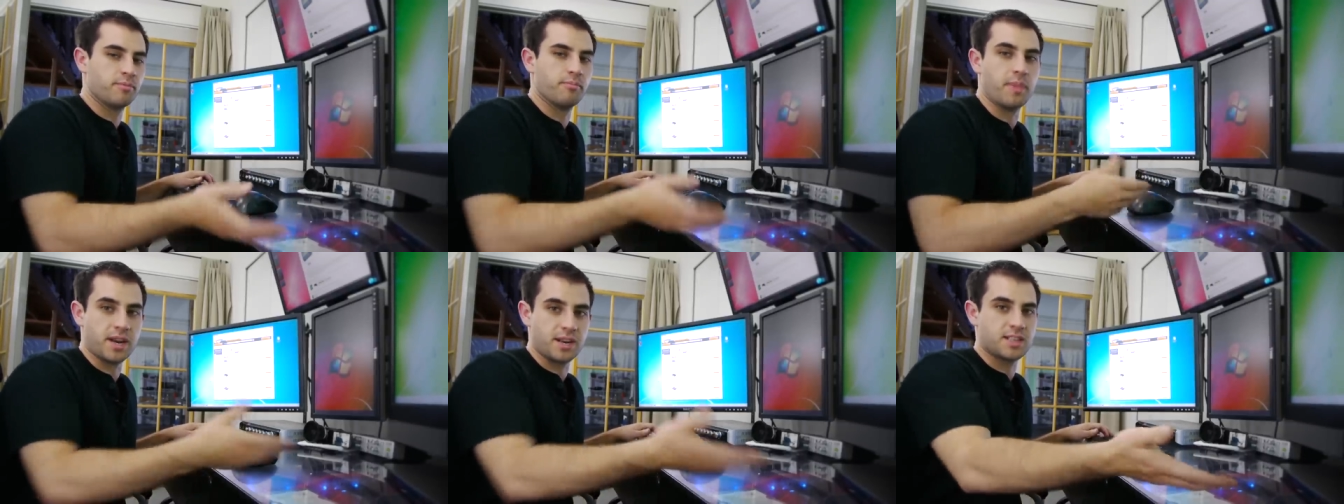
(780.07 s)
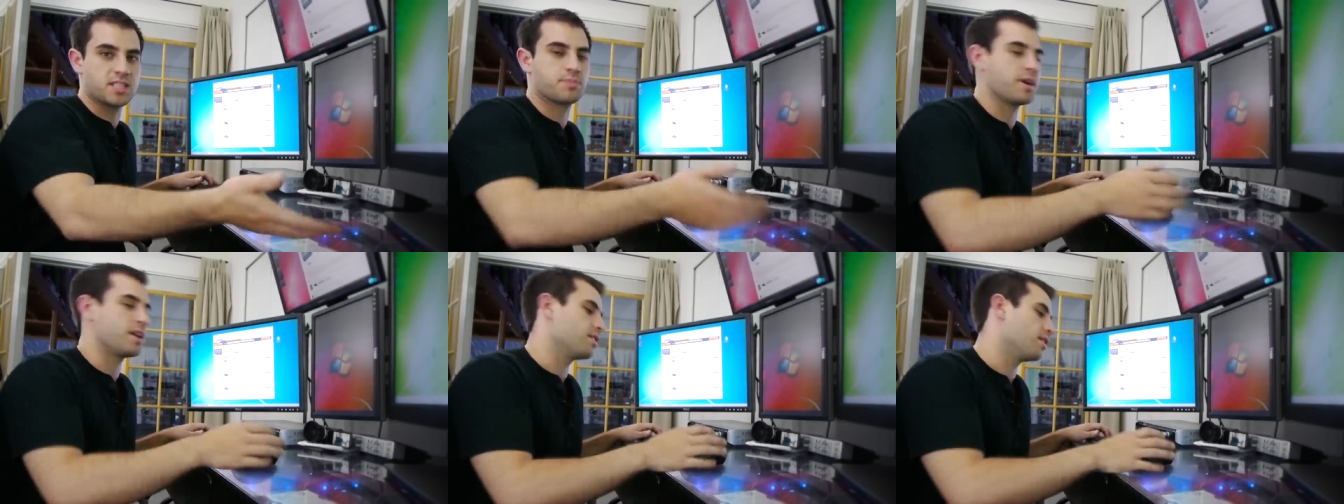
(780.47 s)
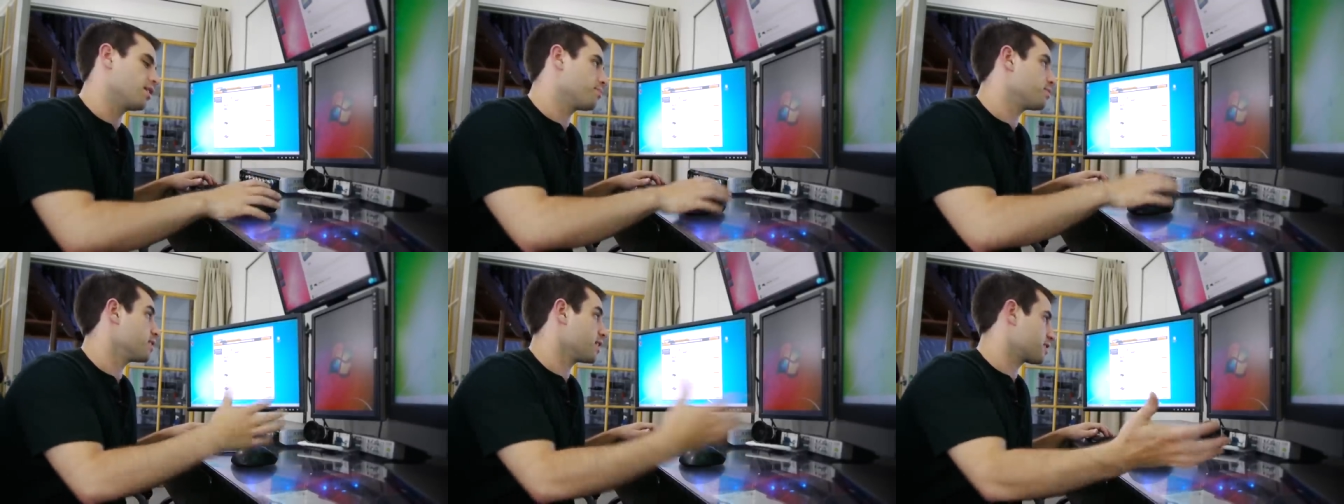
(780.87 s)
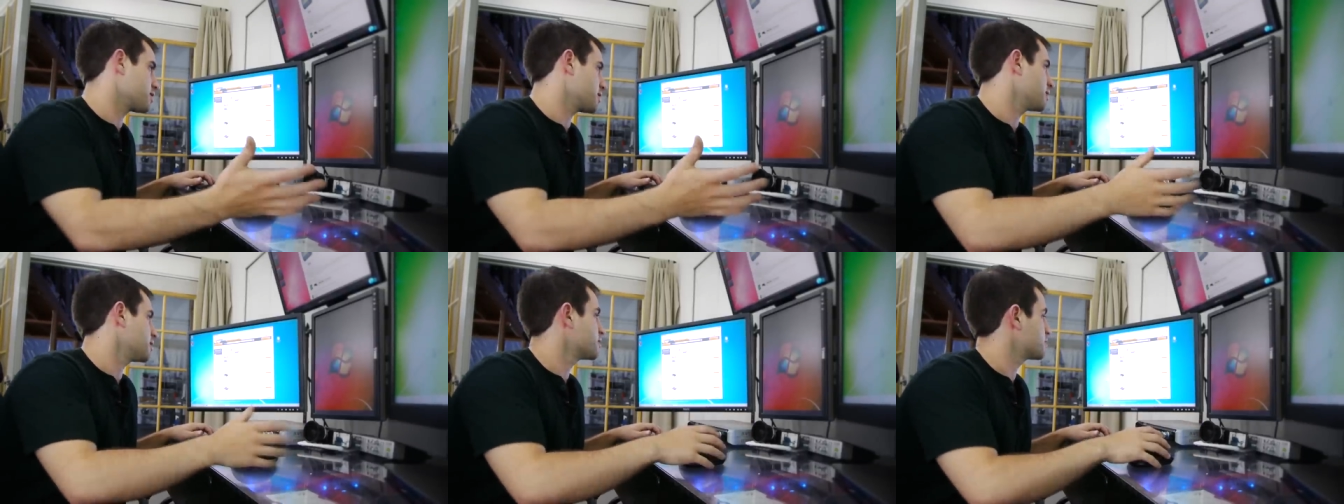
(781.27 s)
money spent on a
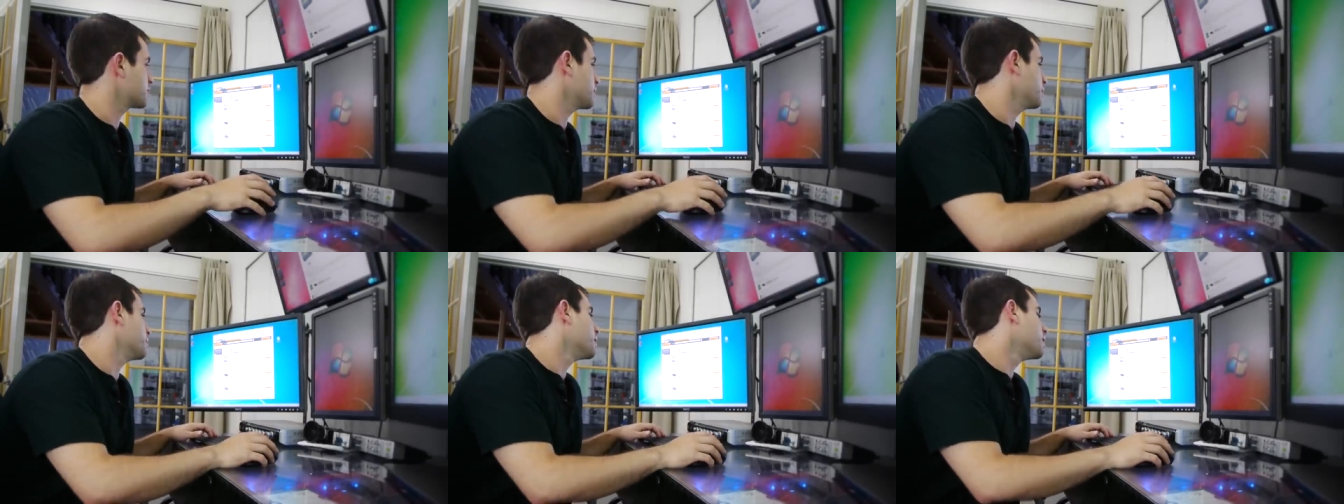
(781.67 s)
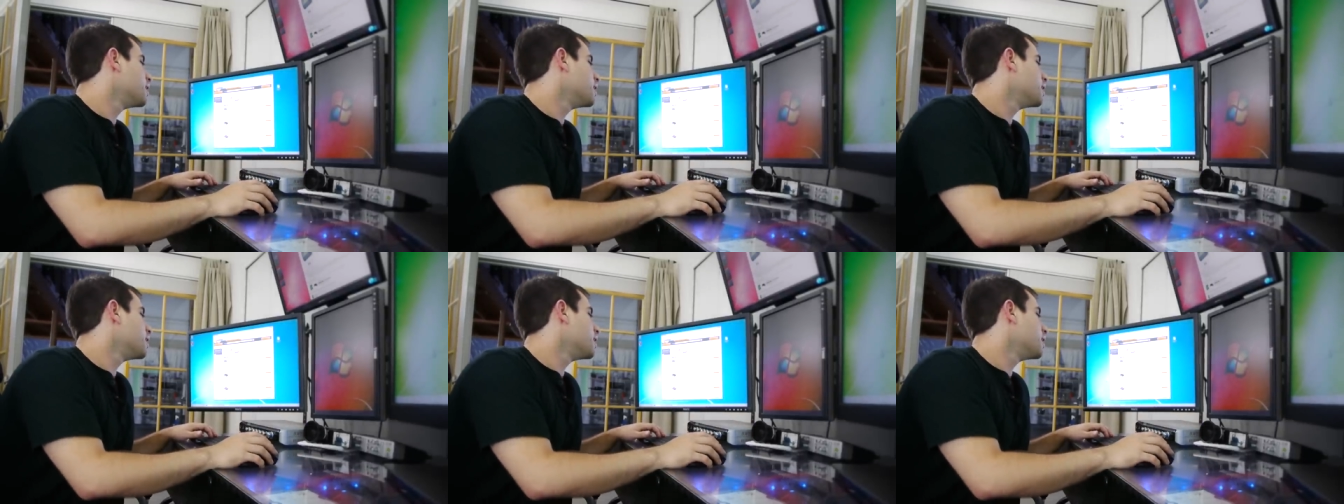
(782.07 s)
production. So,